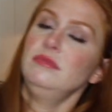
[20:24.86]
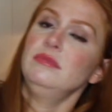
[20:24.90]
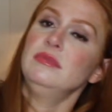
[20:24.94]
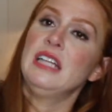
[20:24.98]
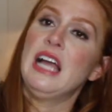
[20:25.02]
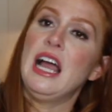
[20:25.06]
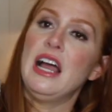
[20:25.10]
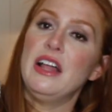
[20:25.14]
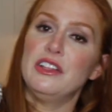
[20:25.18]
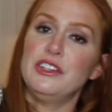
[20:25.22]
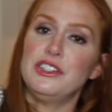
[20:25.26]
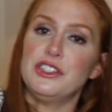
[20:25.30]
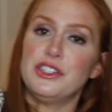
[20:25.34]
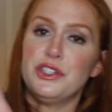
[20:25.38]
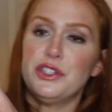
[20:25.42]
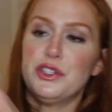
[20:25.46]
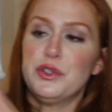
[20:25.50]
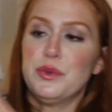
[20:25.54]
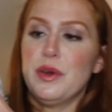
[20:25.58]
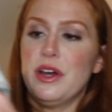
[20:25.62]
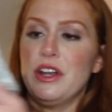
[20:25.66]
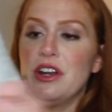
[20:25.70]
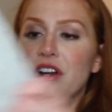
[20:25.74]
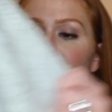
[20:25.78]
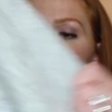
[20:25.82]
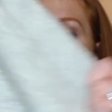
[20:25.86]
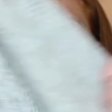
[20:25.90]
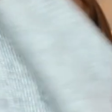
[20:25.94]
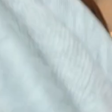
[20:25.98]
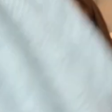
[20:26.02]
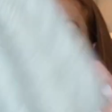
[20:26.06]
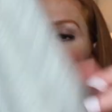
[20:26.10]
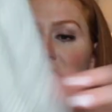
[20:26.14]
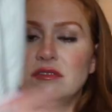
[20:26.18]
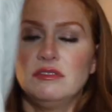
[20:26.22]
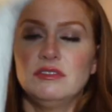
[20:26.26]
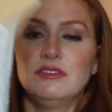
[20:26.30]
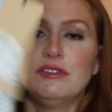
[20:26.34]
halogen sweater
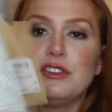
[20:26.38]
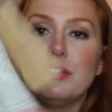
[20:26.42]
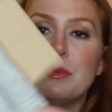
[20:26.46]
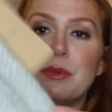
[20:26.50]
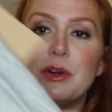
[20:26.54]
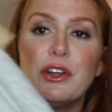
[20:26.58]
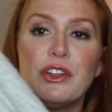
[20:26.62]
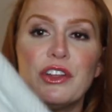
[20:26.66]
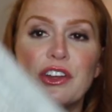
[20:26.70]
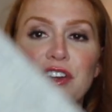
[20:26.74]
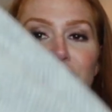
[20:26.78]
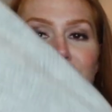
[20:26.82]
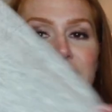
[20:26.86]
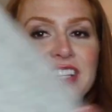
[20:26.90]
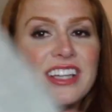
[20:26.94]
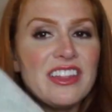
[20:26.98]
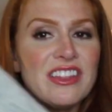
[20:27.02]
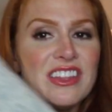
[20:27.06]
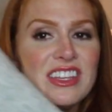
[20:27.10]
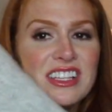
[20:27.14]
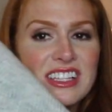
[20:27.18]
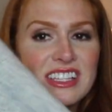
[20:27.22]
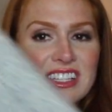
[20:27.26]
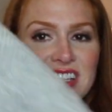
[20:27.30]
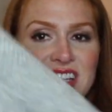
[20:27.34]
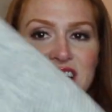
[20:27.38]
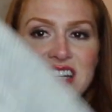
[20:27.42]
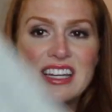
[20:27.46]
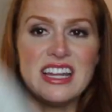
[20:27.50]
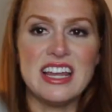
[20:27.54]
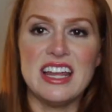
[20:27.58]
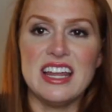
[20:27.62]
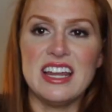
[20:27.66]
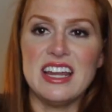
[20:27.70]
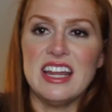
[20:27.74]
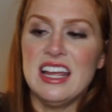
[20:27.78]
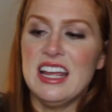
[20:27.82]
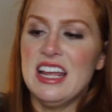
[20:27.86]
from earlier. See how this is a
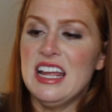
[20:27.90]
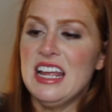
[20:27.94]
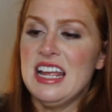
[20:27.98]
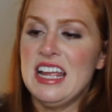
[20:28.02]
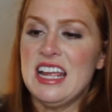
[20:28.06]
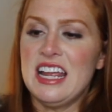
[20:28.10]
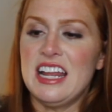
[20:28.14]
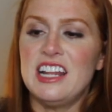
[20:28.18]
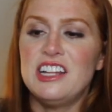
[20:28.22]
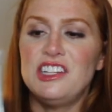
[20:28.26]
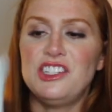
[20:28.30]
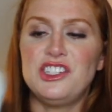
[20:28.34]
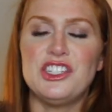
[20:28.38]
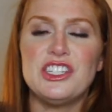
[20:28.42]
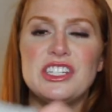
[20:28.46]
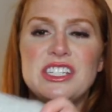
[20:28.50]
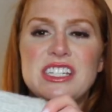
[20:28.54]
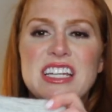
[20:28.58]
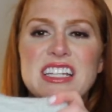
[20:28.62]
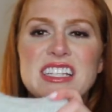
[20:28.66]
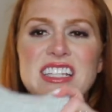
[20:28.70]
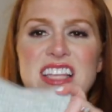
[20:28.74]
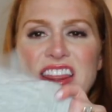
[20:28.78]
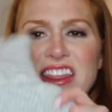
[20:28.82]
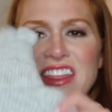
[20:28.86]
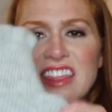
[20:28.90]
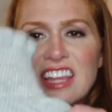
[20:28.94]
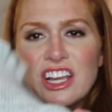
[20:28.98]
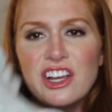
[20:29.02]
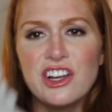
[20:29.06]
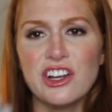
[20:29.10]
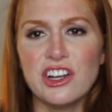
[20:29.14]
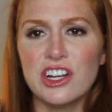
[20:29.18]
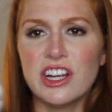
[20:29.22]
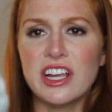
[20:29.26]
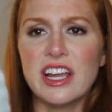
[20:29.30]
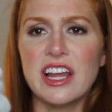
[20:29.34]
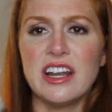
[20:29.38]
knit, and it's a
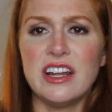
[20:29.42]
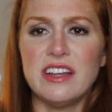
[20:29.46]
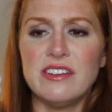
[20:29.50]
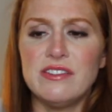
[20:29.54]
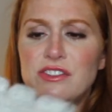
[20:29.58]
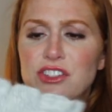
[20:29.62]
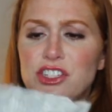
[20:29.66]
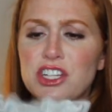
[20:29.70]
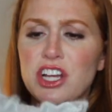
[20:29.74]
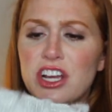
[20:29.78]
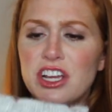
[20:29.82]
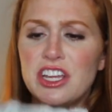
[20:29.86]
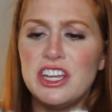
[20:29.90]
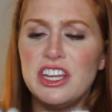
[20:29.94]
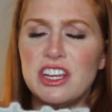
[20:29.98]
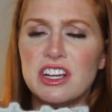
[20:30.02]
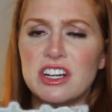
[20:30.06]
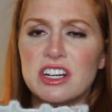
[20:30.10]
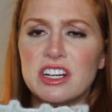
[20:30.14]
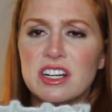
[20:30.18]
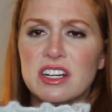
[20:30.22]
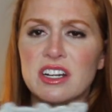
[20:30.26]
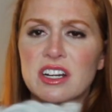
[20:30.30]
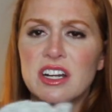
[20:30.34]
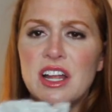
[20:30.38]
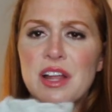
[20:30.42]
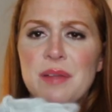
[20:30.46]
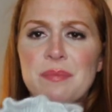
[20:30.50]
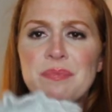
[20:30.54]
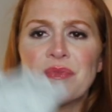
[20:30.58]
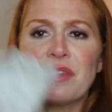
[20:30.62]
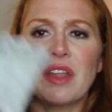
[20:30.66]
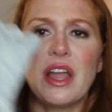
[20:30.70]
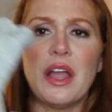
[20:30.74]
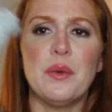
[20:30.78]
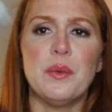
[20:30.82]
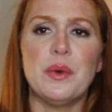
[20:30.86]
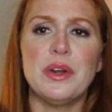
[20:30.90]
thicker, kind of chunkier.
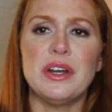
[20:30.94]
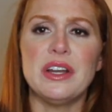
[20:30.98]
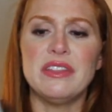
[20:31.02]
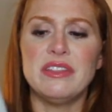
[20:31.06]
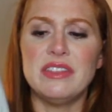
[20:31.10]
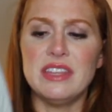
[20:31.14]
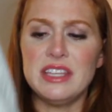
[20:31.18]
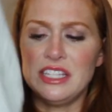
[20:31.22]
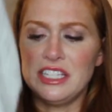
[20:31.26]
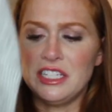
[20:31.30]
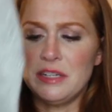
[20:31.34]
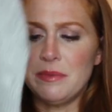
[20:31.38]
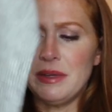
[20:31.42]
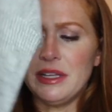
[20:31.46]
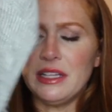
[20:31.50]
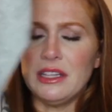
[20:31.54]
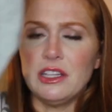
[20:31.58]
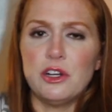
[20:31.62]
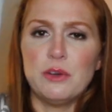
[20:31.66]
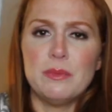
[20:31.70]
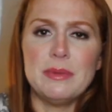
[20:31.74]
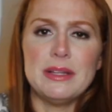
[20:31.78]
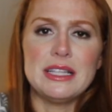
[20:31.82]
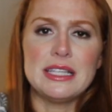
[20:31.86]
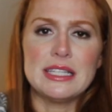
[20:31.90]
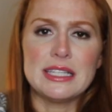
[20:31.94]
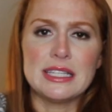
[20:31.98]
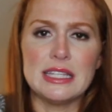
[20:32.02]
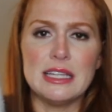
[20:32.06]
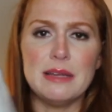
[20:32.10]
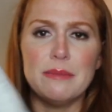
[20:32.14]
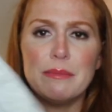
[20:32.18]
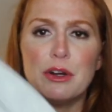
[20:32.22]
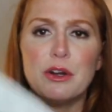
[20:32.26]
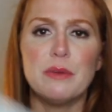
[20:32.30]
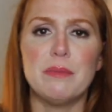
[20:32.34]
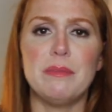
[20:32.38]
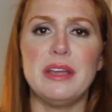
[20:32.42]
I wanted this to be a little bit
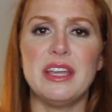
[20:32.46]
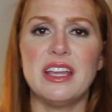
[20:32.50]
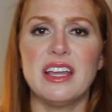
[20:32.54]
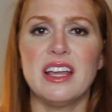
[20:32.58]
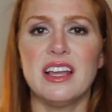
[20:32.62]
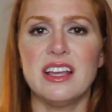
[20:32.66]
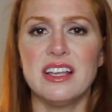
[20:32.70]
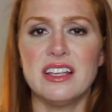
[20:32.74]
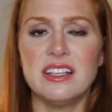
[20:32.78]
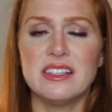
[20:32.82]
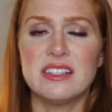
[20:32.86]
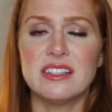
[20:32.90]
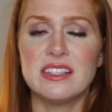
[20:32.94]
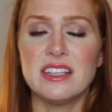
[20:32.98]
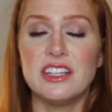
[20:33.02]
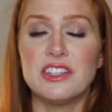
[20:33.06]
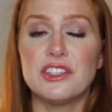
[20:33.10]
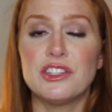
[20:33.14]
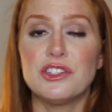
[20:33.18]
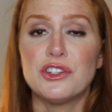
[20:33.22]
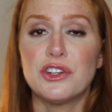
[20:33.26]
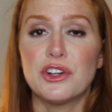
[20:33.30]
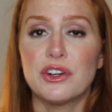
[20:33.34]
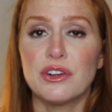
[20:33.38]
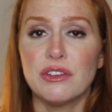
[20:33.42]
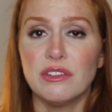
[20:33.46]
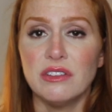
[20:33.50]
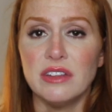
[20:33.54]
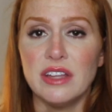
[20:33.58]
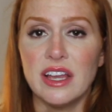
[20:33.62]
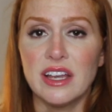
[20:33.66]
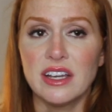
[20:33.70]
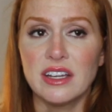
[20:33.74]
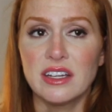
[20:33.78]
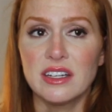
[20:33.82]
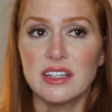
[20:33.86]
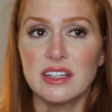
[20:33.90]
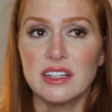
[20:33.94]
slimmer because it's a
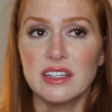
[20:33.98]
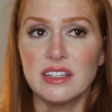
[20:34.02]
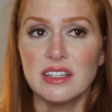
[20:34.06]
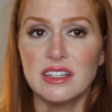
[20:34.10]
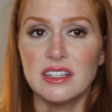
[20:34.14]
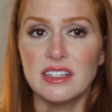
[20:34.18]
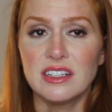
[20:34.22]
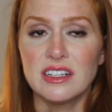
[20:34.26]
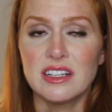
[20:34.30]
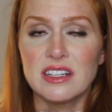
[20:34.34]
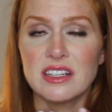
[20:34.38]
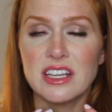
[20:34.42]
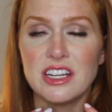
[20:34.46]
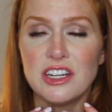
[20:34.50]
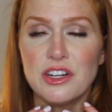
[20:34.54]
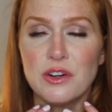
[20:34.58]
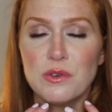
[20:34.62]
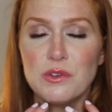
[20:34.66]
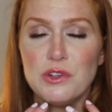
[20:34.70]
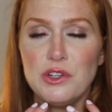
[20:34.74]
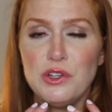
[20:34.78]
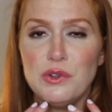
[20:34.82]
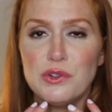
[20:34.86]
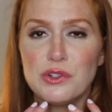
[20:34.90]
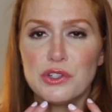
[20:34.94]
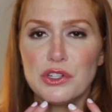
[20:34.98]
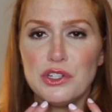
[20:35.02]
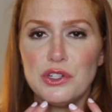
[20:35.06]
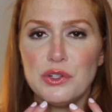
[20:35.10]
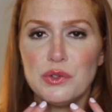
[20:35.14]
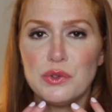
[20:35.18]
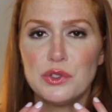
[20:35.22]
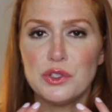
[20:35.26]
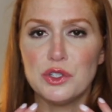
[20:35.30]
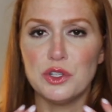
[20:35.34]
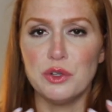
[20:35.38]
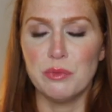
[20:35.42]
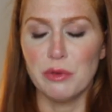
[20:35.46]
turtleneck, because I don't usually do
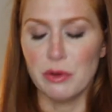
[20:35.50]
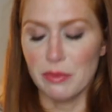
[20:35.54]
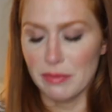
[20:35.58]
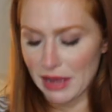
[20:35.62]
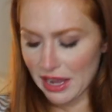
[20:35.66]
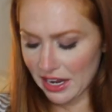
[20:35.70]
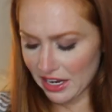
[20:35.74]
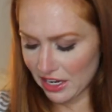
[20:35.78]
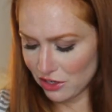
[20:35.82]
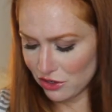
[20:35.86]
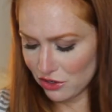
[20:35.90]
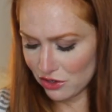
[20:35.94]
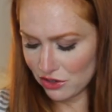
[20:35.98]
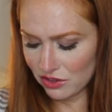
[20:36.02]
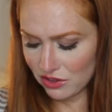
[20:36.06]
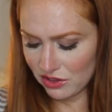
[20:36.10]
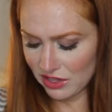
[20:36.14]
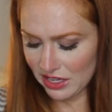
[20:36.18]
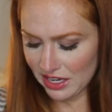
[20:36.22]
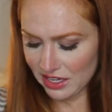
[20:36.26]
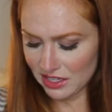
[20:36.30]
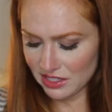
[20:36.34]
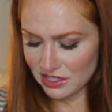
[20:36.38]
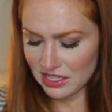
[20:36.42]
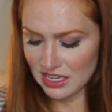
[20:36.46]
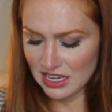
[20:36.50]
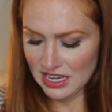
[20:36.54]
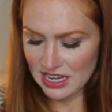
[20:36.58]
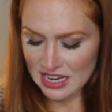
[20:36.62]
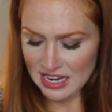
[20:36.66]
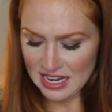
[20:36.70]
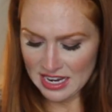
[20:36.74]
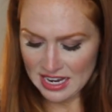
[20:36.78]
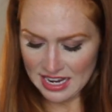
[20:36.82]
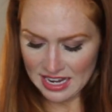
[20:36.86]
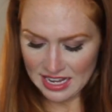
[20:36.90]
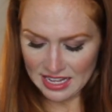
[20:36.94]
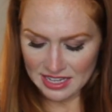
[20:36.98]
super baggy turtlenecks.
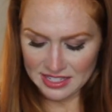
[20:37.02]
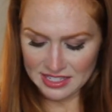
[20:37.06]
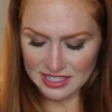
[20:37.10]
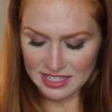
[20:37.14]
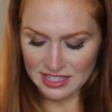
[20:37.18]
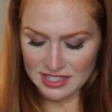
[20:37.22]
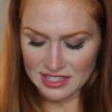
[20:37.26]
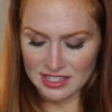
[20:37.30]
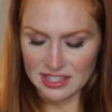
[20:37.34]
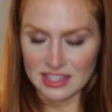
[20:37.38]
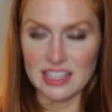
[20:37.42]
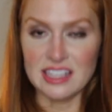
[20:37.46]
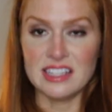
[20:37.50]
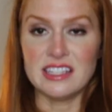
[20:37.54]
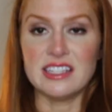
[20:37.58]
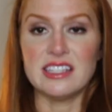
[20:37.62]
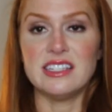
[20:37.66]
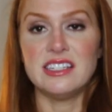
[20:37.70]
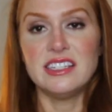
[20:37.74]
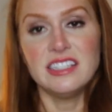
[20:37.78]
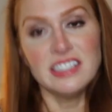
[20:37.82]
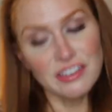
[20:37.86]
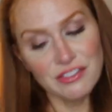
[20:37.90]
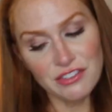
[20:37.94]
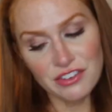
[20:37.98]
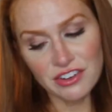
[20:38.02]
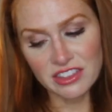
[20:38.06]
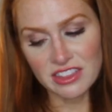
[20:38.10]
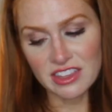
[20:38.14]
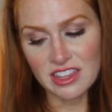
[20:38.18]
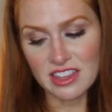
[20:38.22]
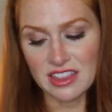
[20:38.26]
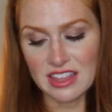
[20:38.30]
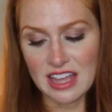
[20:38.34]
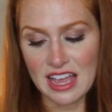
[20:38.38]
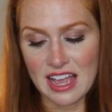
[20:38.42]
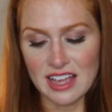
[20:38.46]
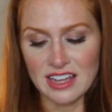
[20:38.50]
And since this is different
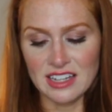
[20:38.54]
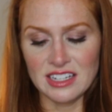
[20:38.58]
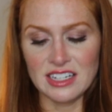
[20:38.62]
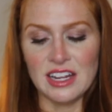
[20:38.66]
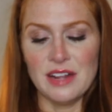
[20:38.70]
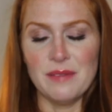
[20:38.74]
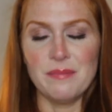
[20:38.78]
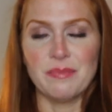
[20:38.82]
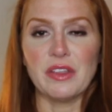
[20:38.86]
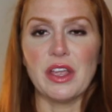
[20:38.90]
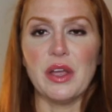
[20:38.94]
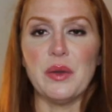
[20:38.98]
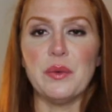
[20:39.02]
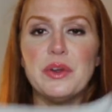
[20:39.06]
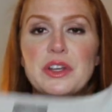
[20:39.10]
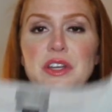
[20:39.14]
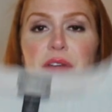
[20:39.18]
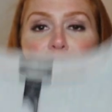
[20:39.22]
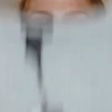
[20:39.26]
than that, I wanted